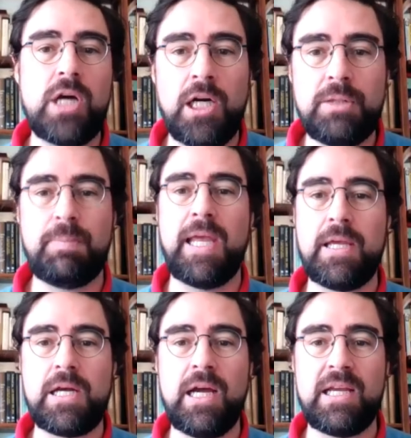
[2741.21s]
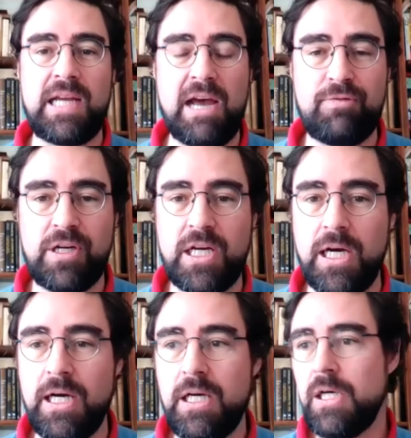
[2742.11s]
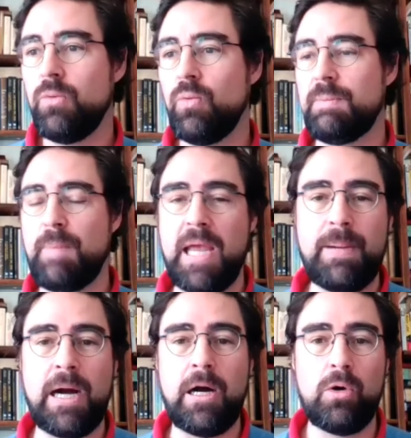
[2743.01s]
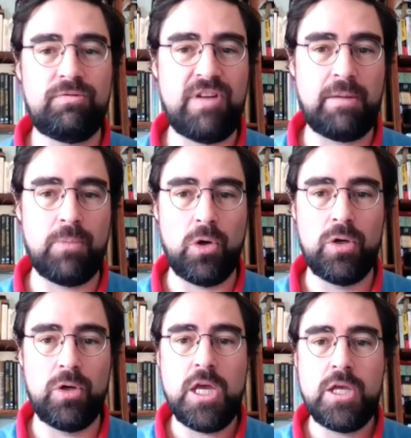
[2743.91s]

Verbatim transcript: can't pay a guy in africa with paypal or venmo